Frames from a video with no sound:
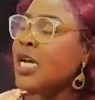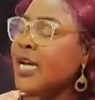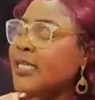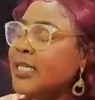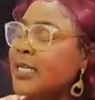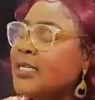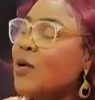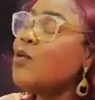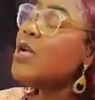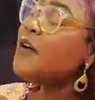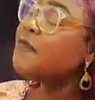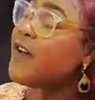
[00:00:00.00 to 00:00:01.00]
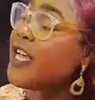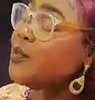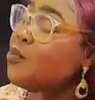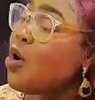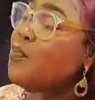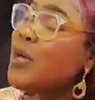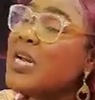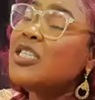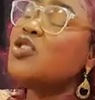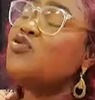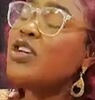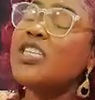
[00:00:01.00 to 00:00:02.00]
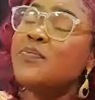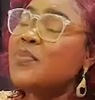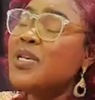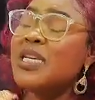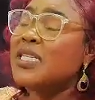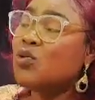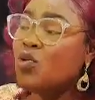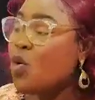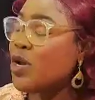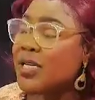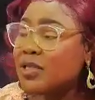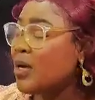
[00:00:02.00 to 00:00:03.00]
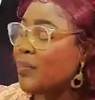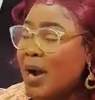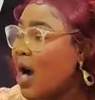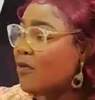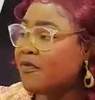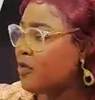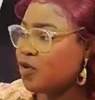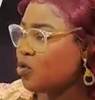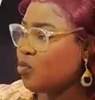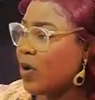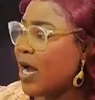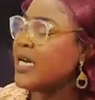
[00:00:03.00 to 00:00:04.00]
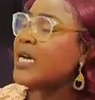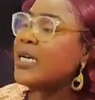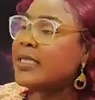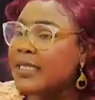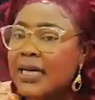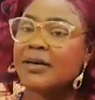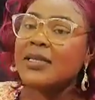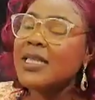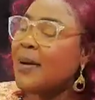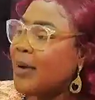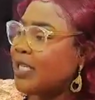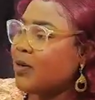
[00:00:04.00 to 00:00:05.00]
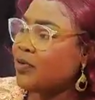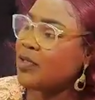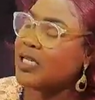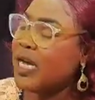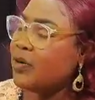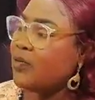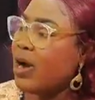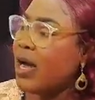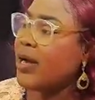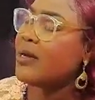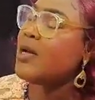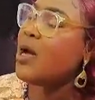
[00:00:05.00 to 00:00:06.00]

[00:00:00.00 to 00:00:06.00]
And in this, your firstborn be in a situation B is going somehow for you. Secret na macha on ye no.